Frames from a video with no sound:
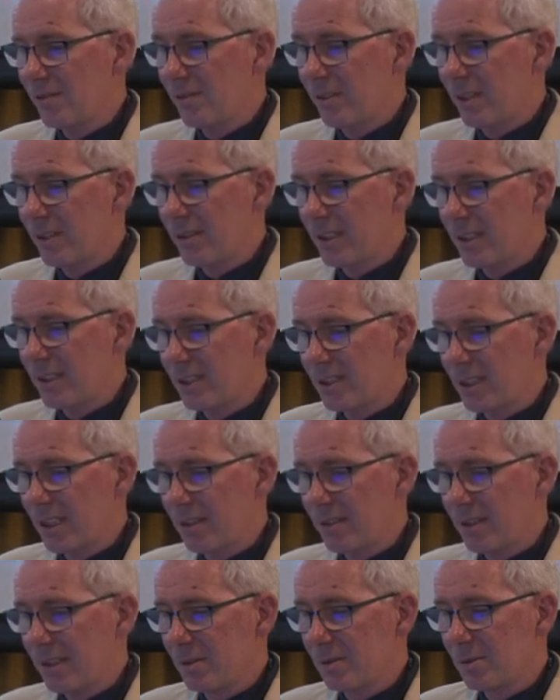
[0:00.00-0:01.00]
various
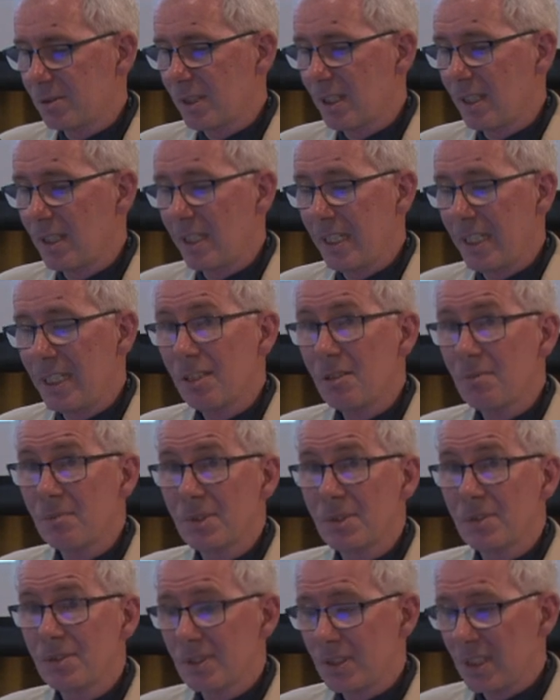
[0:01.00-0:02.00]
cereals,
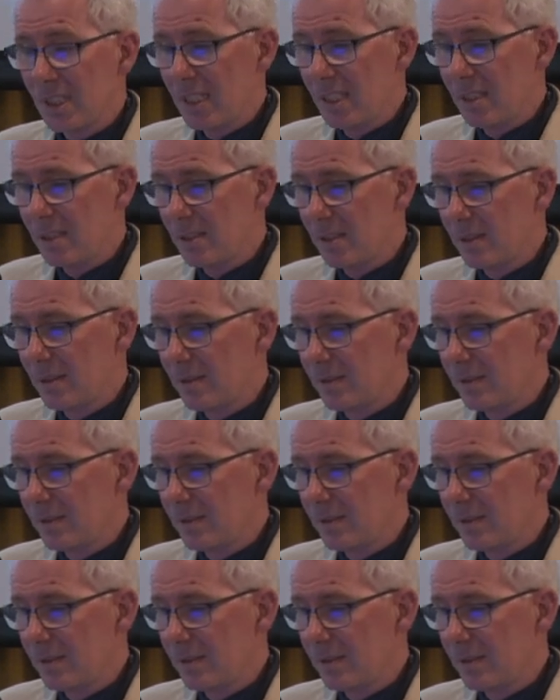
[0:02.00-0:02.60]
legumes and seeds,